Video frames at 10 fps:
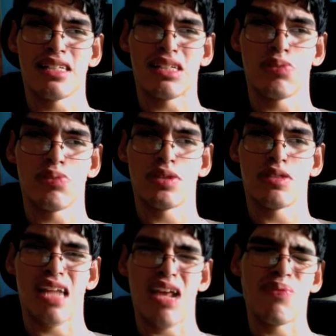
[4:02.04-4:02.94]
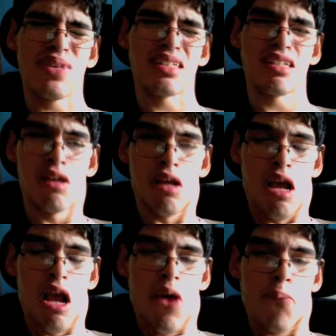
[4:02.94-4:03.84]
SM Entertainment
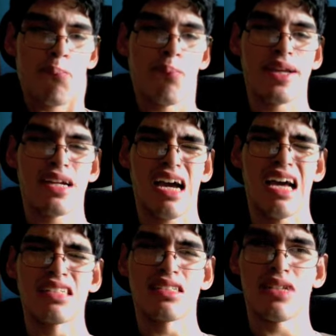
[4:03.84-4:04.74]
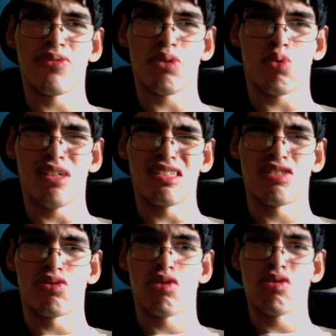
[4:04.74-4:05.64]
because if it was
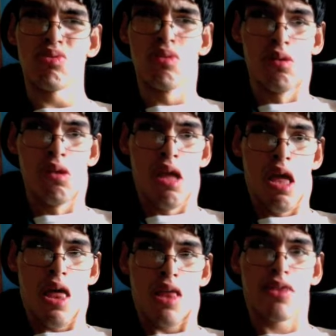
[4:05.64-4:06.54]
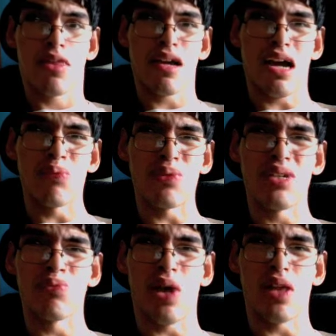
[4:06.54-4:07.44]
true, the
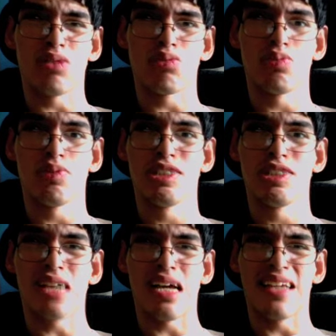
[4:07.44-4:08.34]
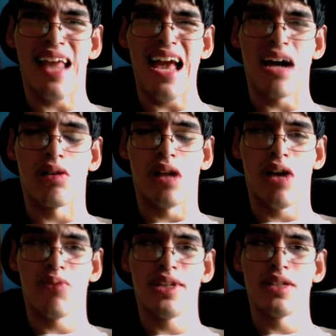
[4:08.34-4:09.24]
company probably would be shut down. I
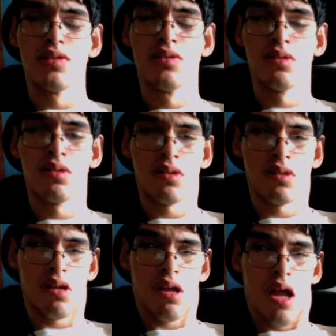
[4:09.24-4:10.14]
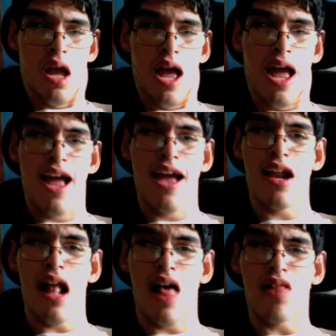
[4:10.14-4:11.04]
mean,
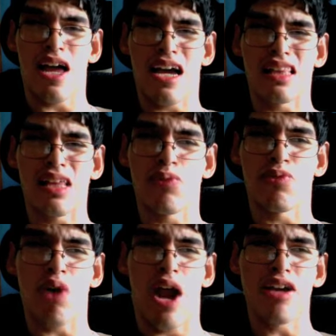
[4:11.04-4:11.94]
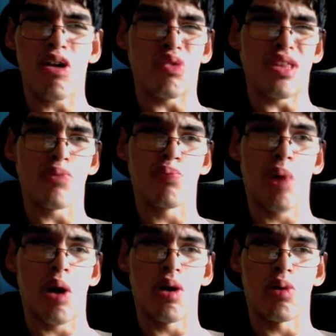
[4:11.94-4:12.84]
and like I said before, I don't think
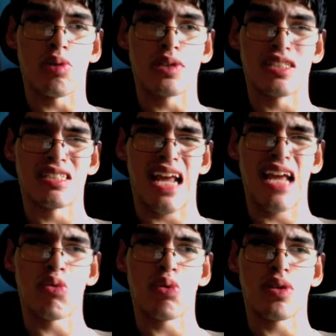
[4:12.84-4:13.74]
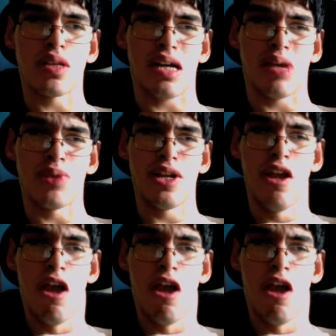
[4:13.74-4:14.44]
BoA would have stayed with the company